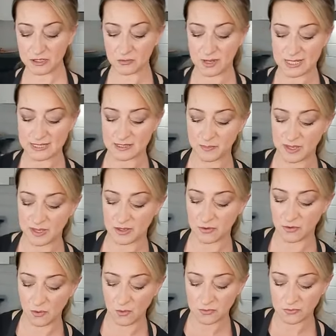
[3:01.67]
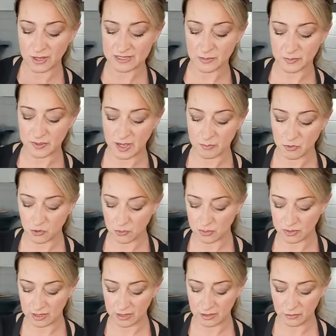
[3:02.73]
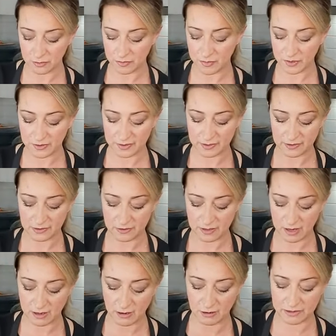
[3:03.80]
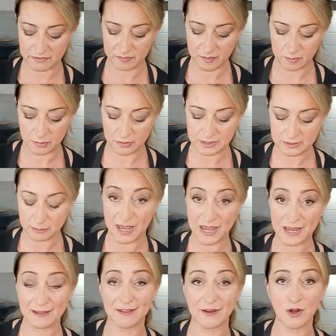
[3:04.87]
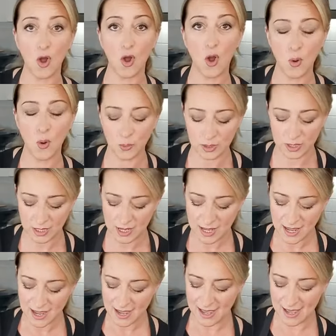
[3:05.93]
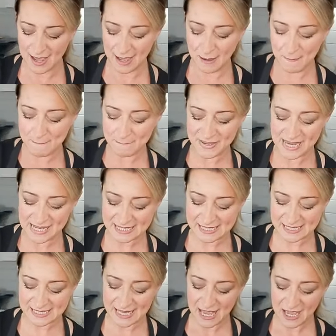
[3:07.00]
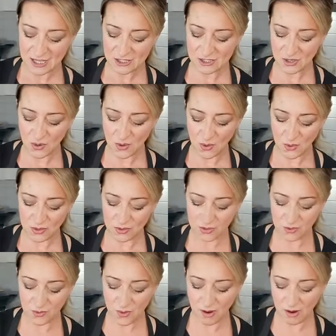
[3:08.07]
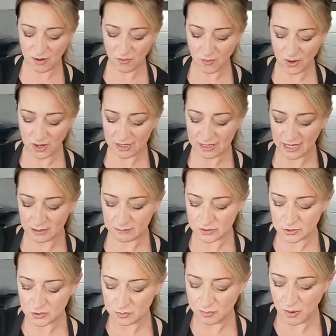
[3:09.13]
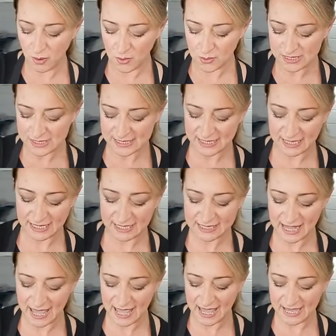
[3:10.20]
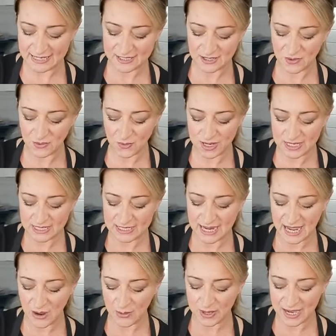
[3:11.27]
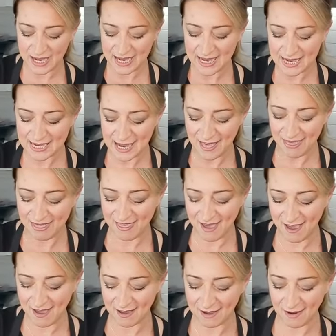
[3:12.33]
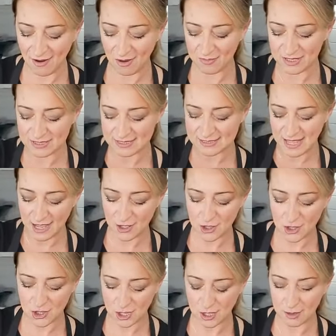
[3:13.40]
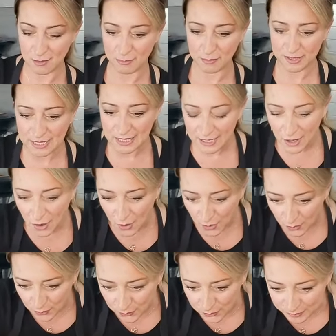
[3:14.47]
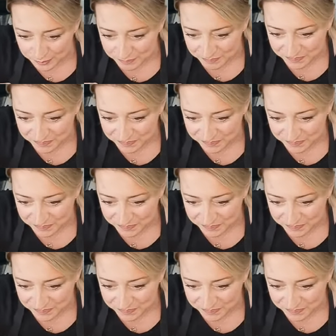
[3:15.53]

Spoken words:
recipe, your own recipe, I'm sure that in North America here, there are a lot of people that make their own mix. So you are welcome to post it and write it down in the comment section below.